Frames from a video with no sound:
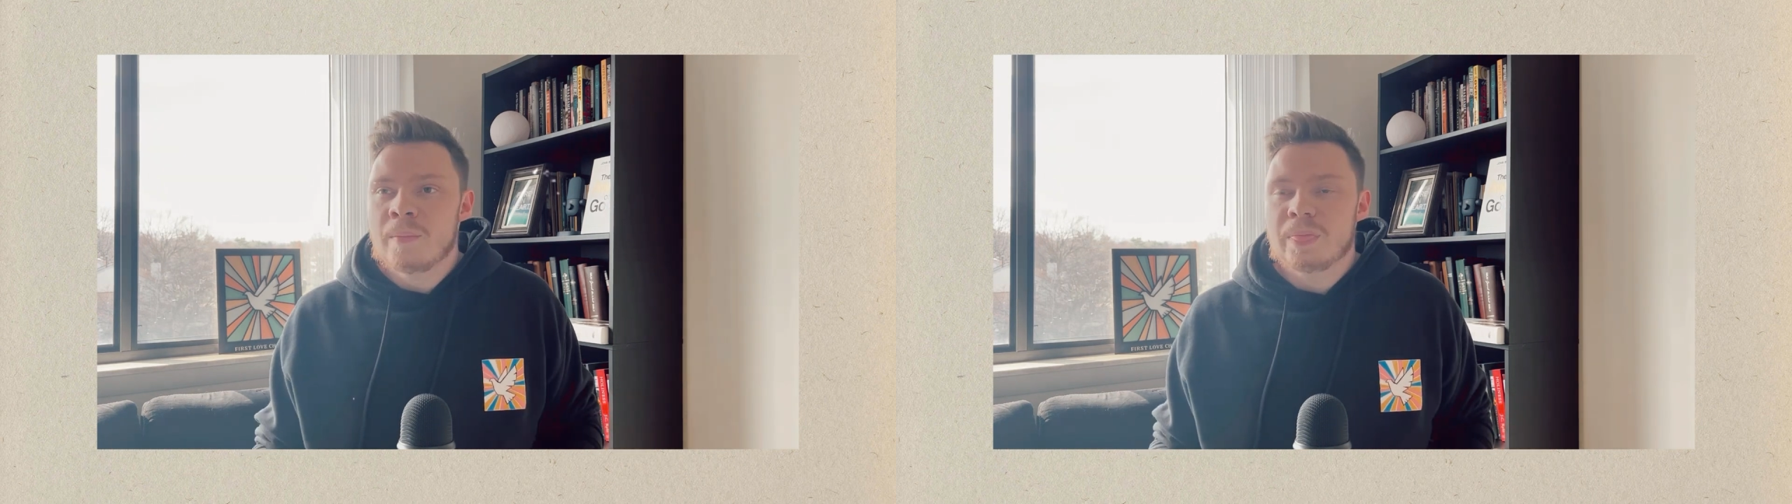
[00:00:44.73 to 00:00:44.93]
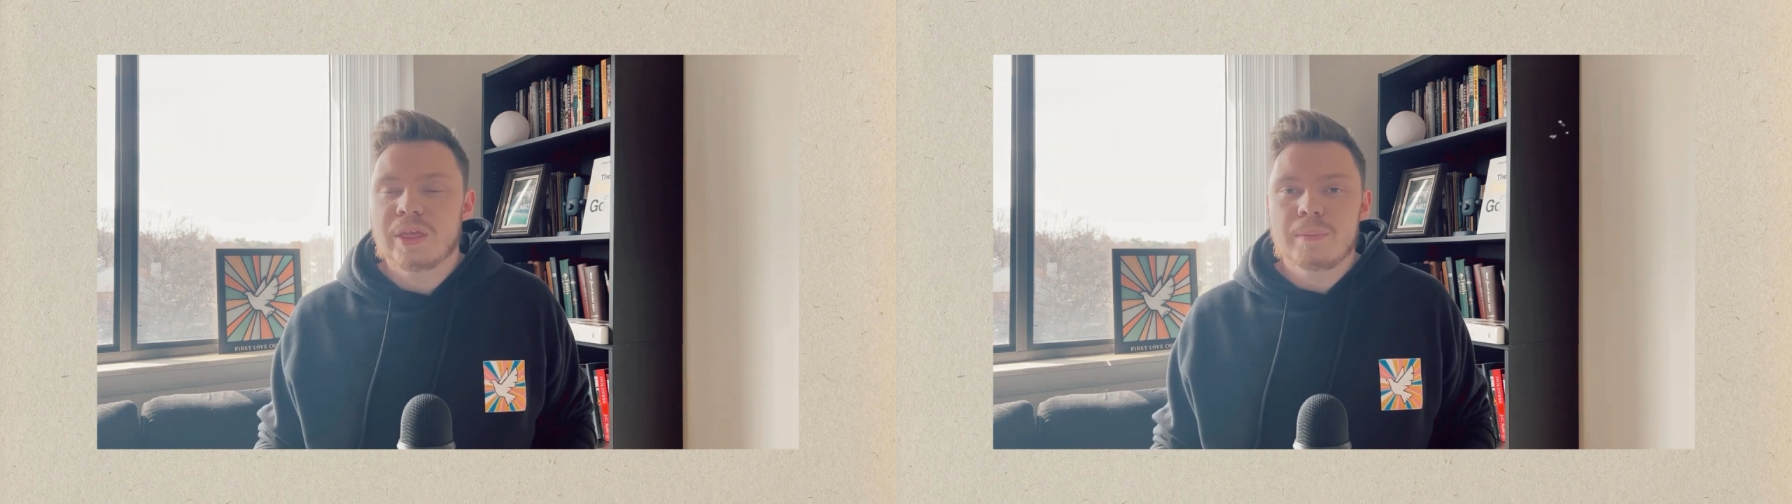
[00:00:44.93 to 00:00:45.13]

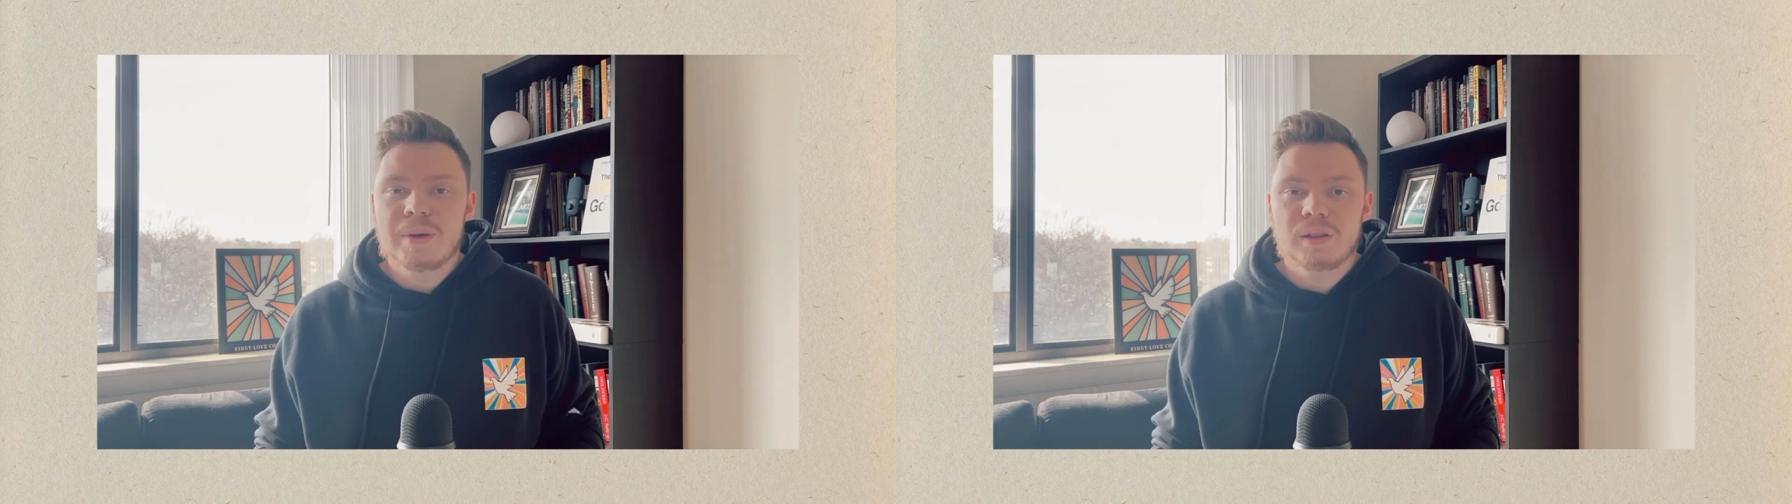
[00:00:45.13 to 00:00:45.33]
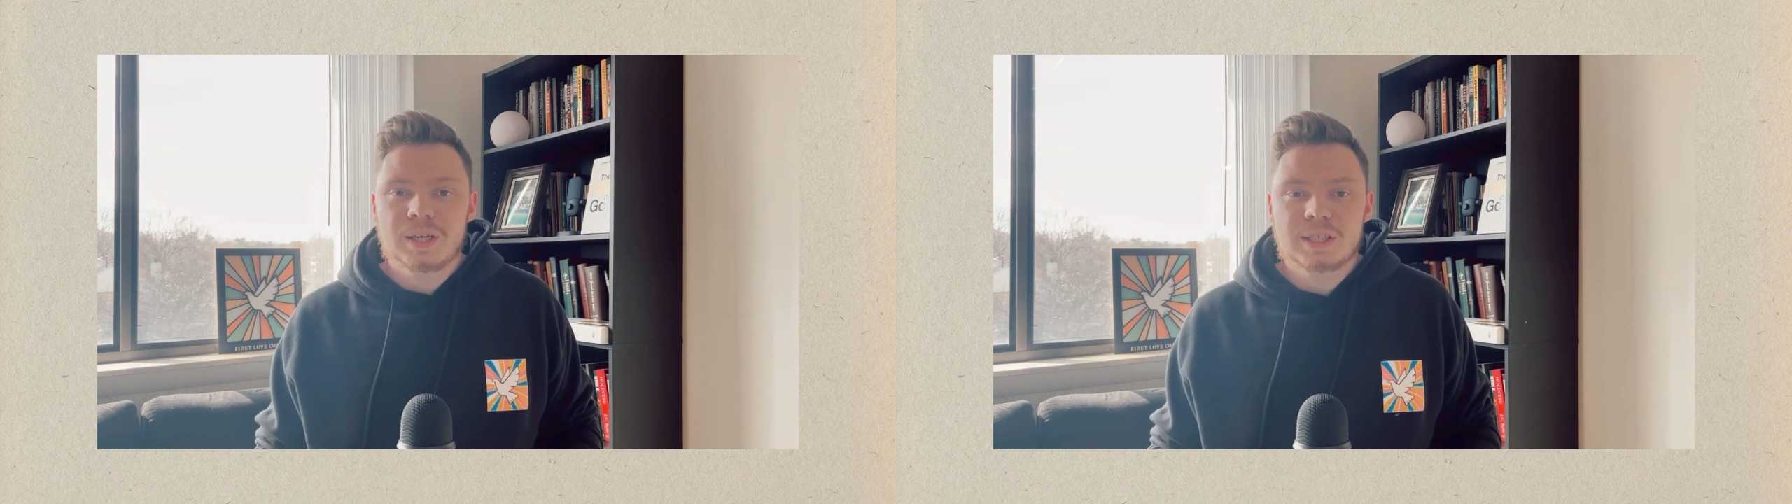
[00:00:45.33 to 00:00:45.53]
the
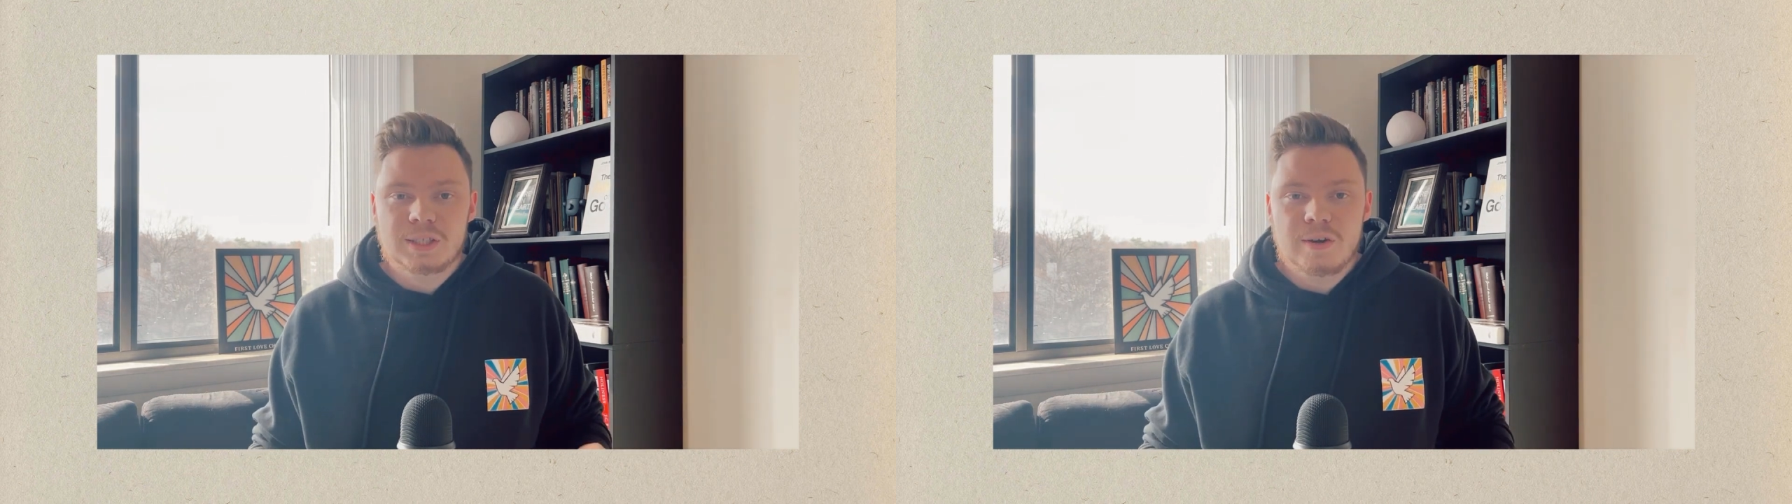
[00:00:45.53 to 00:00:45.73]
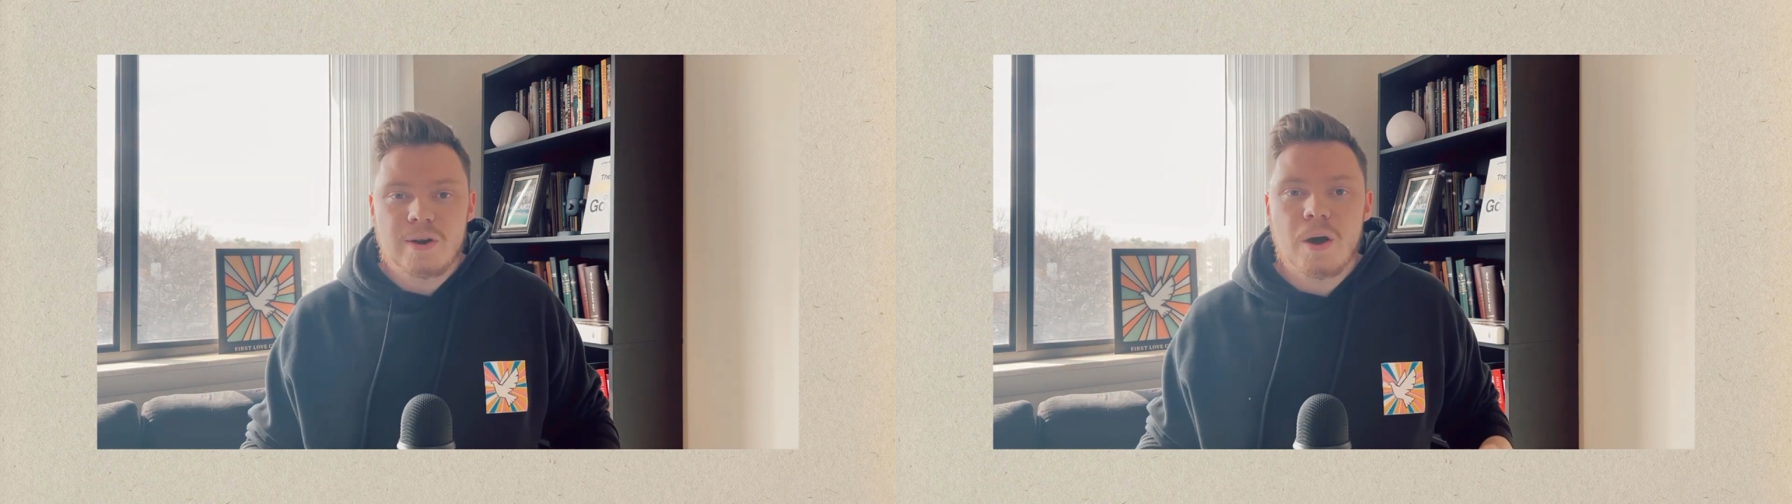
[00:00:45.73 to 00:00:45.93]
ability
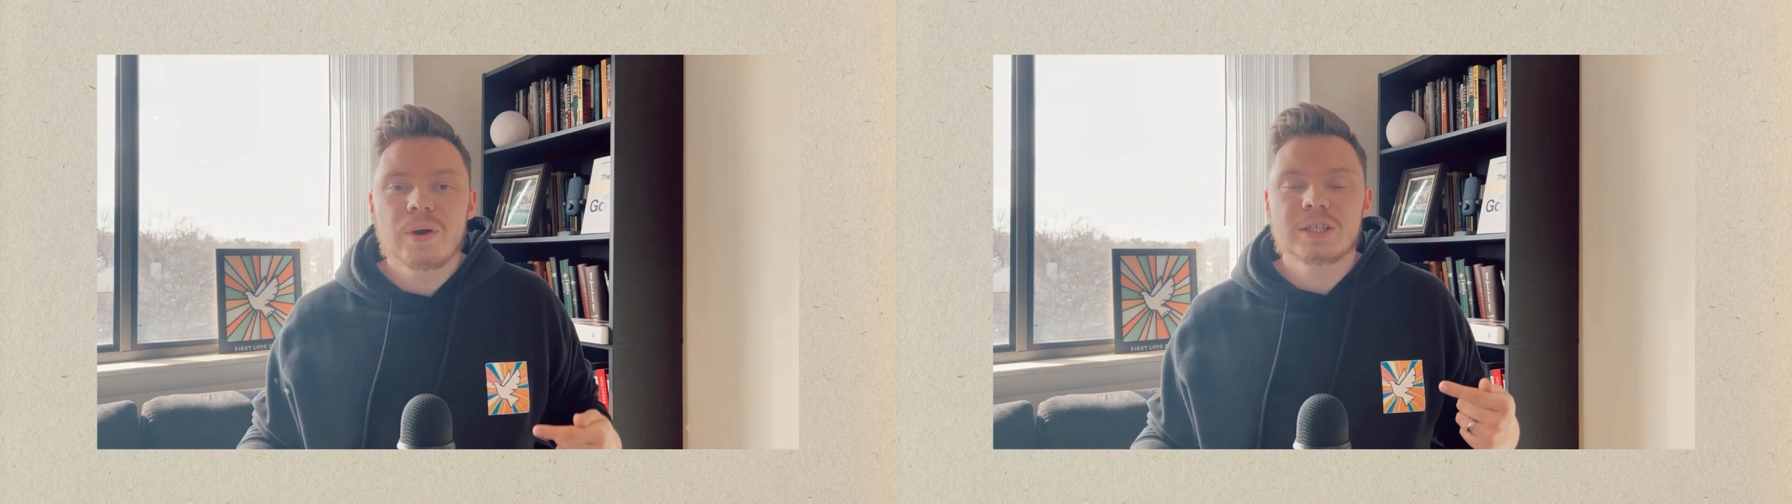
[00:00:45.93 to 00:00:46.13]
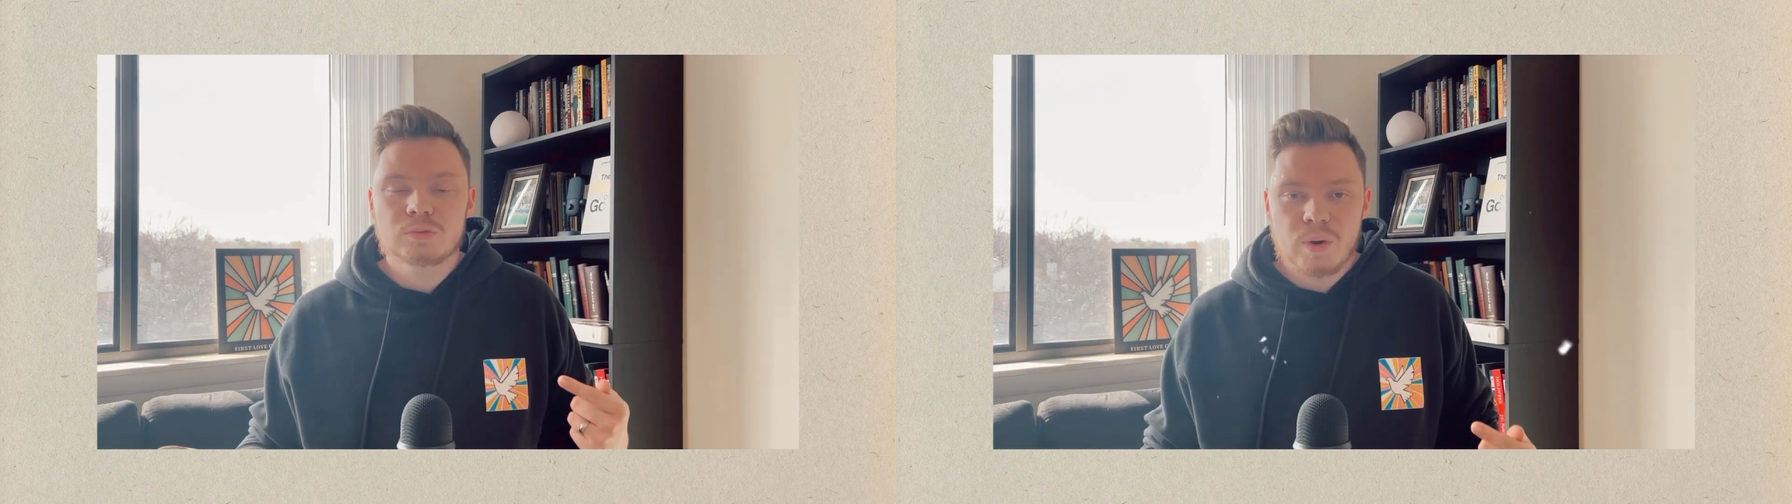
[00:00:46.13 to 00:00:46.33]
to know his